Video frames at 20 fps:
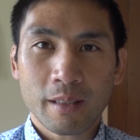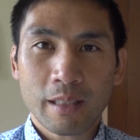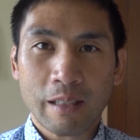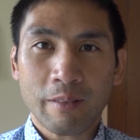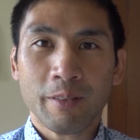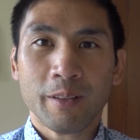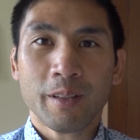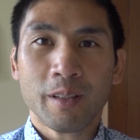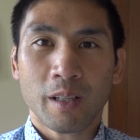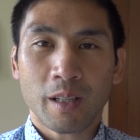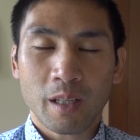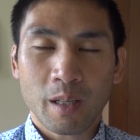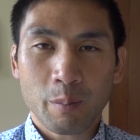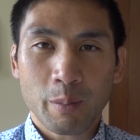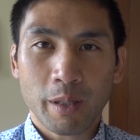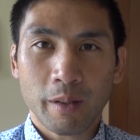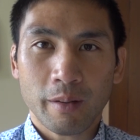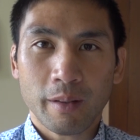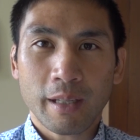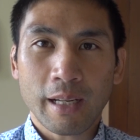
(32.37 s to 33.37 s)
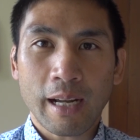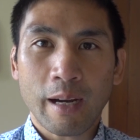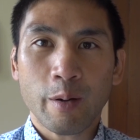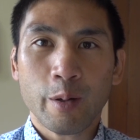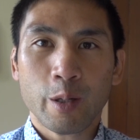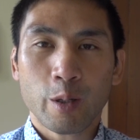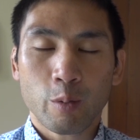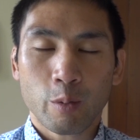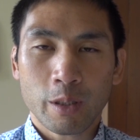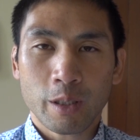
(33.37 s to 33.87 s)
Definitely talk about how
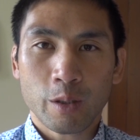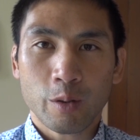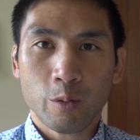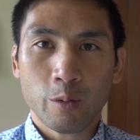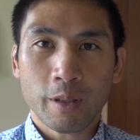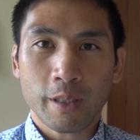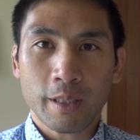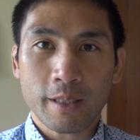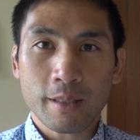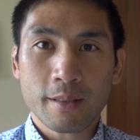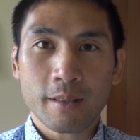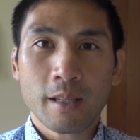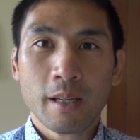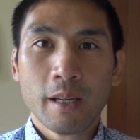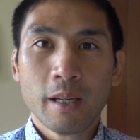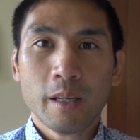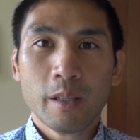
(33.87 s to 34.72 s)
you're going to do things.